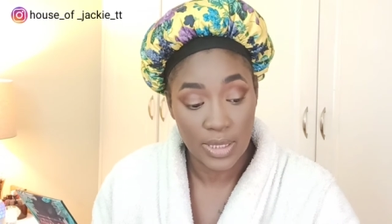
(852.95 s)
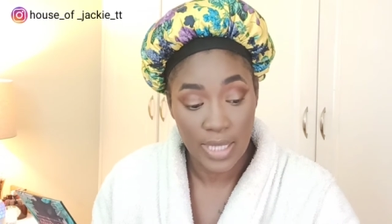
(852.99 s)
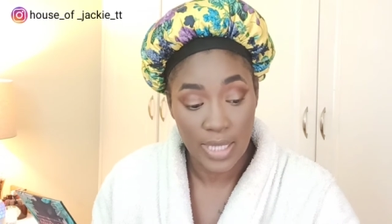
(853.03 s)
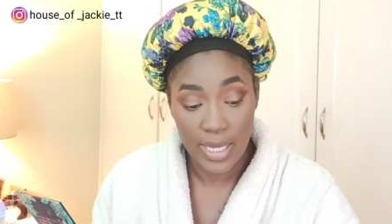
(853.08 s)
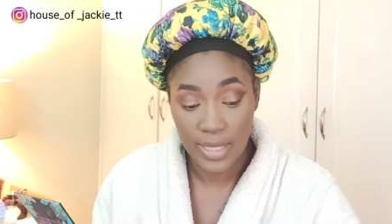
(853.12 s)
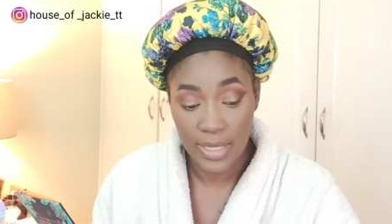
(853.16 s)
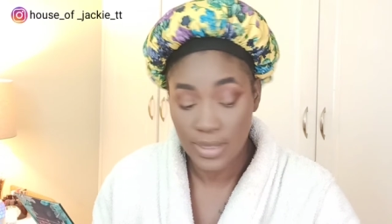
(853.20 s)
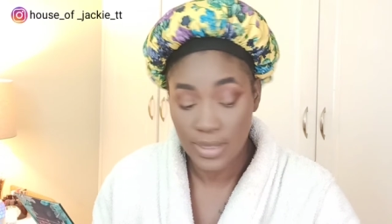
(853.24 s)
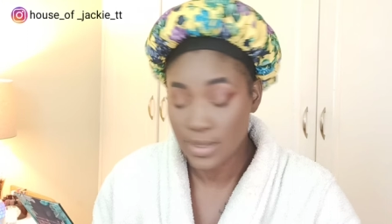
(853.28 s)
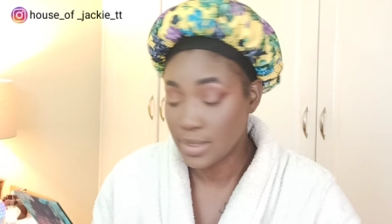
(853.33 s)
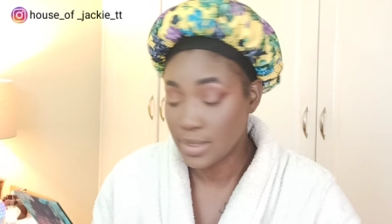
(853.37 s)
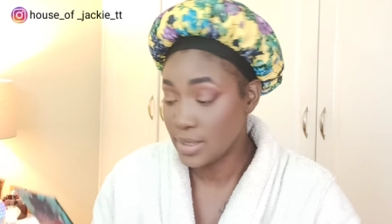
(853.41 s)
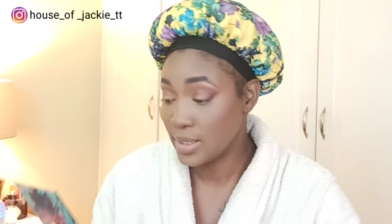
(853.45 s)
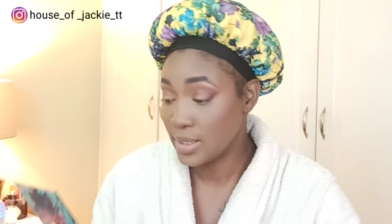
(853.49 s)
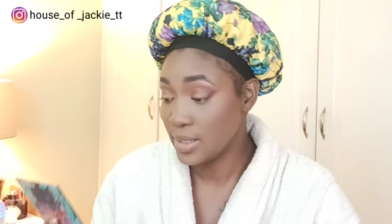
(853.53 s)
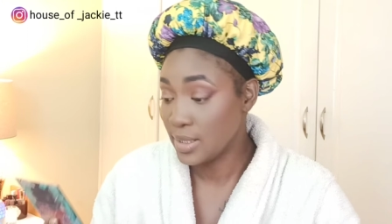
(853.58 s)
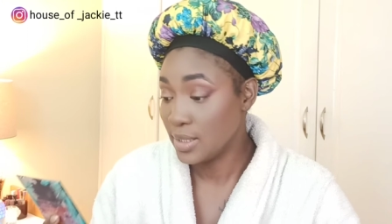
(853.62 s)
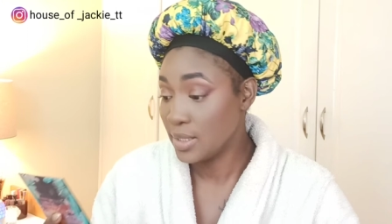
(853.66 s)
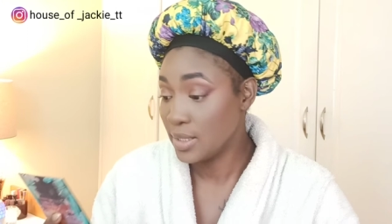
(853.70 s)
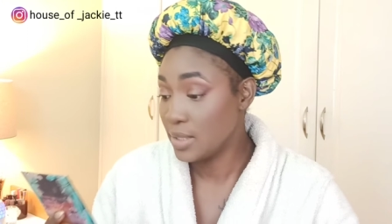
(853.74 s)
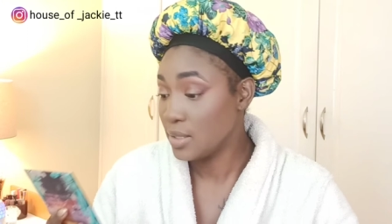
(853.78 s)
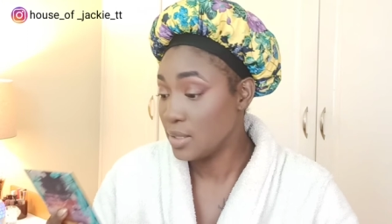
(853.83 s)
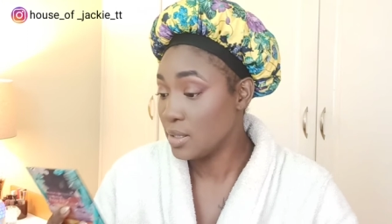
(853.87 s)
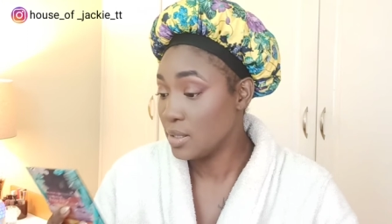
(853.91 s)
that
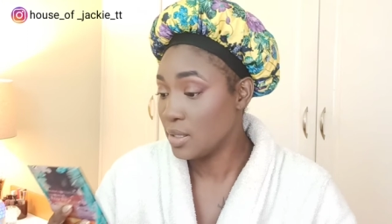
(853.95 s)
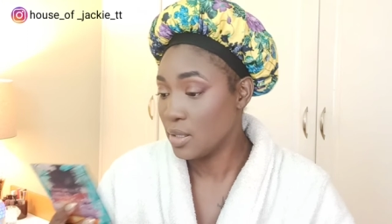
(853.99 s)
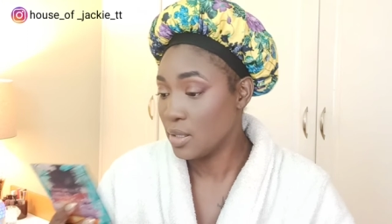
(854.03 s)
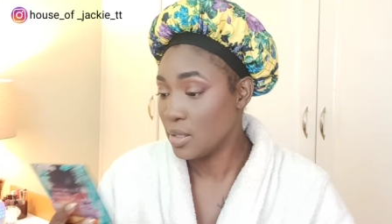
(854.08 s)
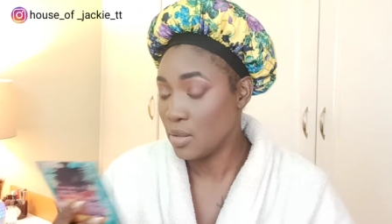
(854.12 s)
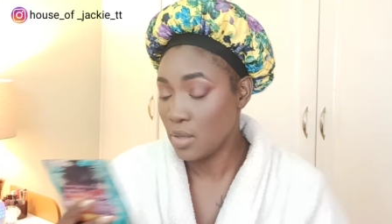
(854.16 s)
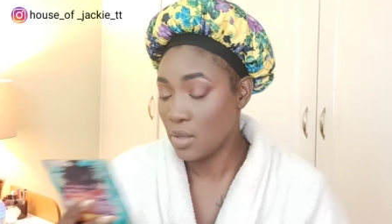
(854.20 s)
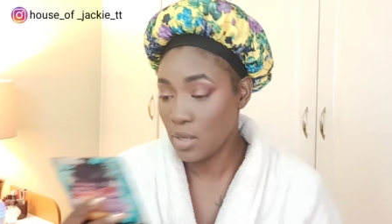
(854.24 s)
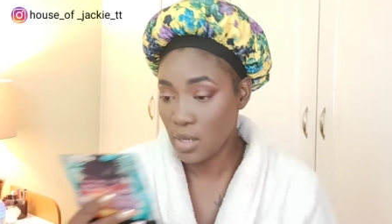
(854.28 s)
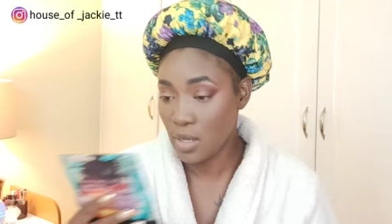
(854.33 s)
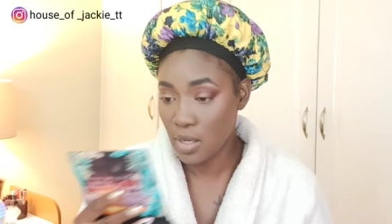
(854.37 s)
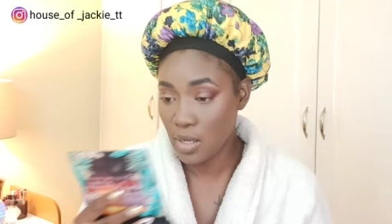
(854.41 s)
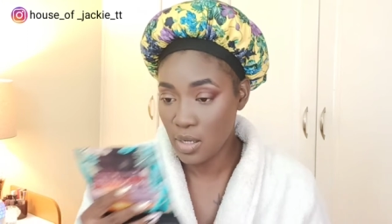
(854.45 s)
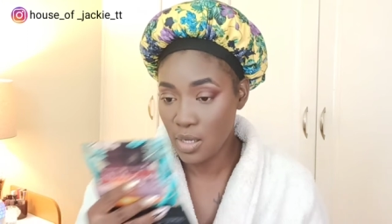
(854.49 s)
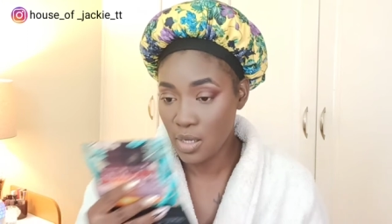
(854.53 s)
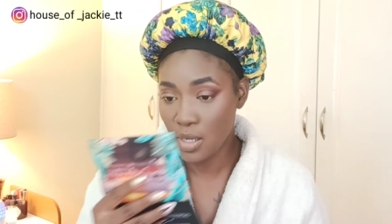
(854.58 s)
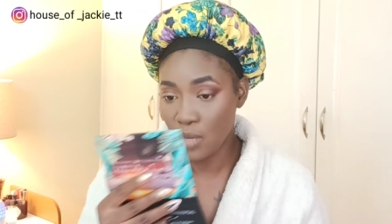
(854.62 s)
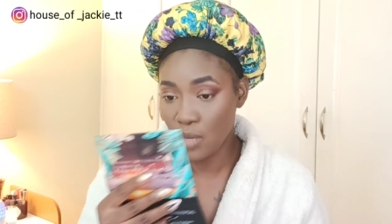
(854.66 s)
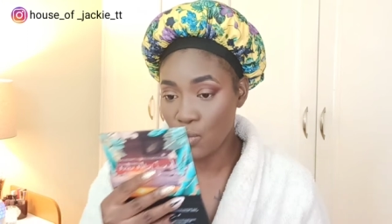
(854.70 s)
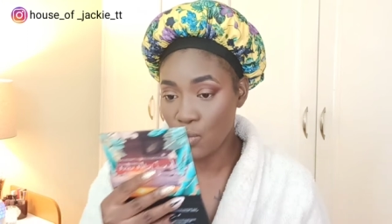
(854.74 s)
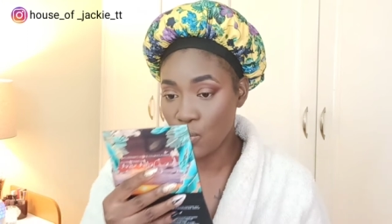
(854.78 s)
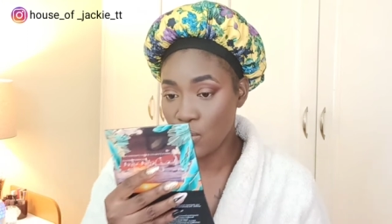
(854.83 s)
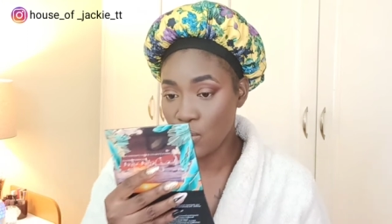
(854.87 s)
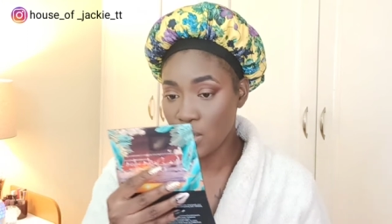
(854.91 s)

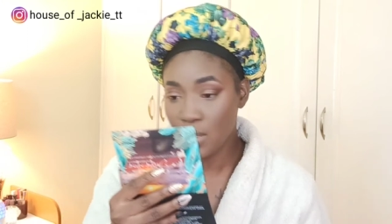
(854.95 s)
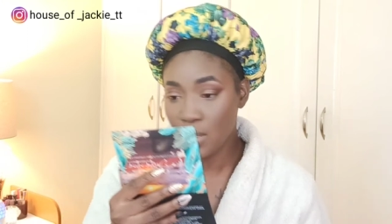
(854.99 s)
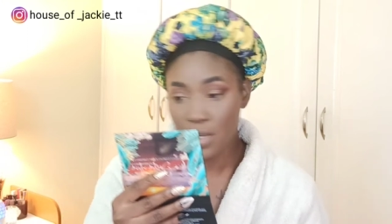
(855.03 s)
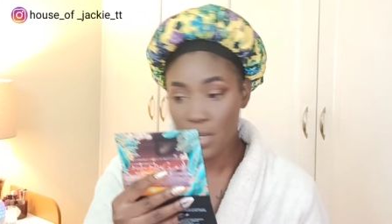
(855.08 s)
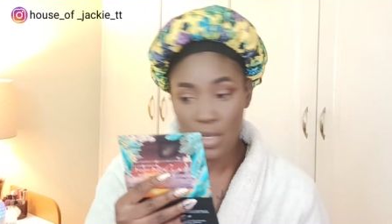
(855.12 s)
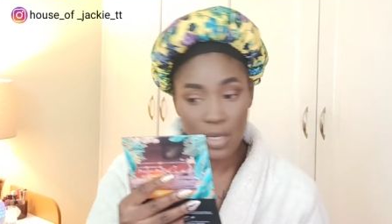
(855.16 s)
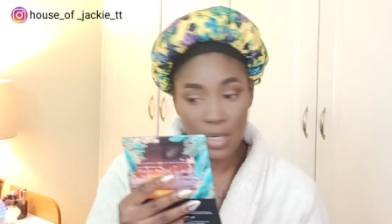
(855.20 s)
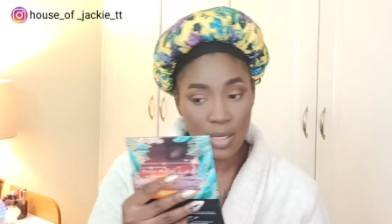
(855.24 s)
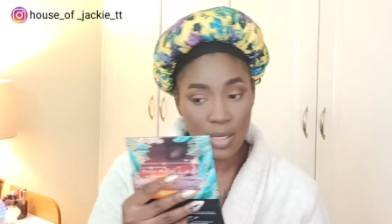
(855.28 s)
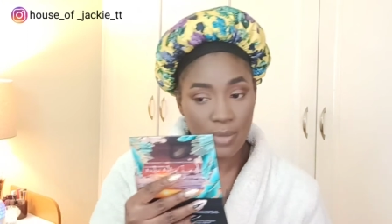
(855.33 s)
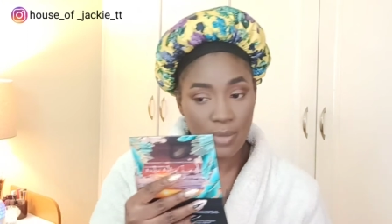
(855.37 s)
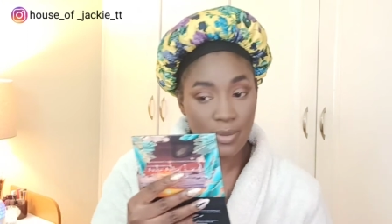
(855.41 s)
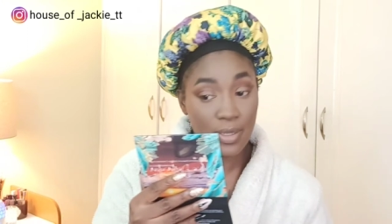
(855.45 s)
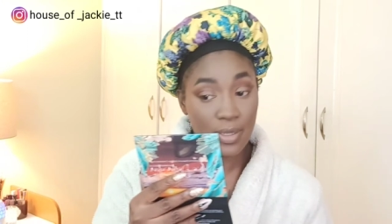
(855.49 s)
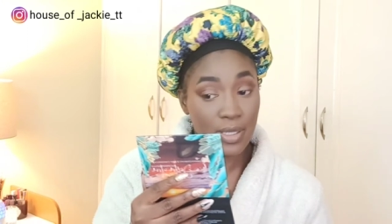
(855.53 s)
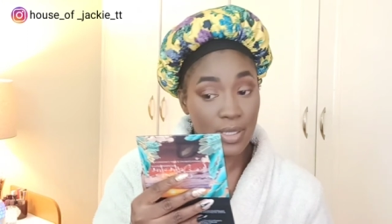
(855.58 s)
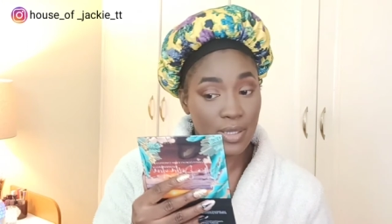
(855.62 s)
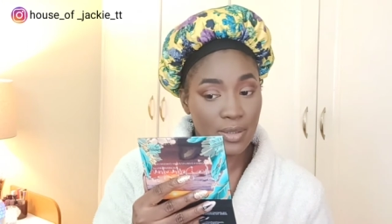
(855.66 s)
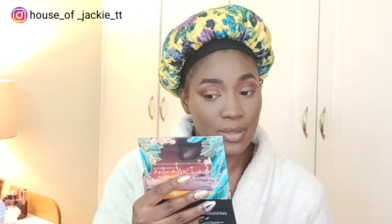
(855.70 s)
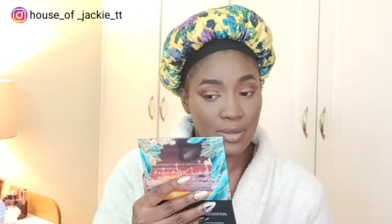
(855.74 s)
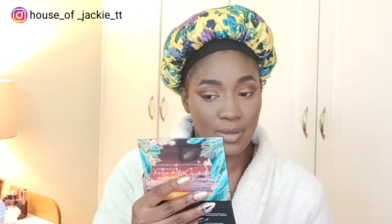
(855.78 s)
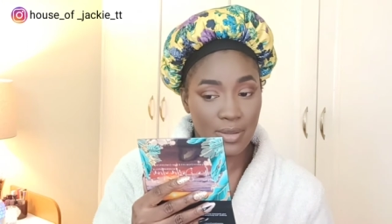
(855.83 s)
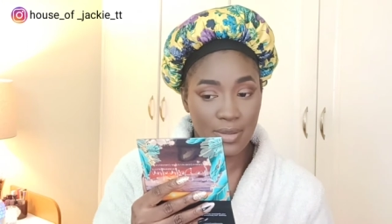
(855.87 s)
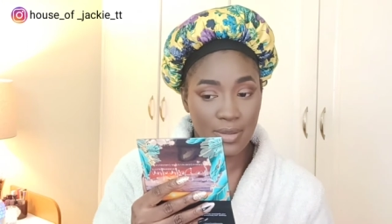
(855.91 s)
color. What color
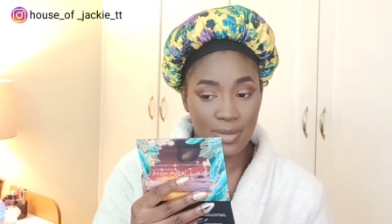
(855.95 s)
boy?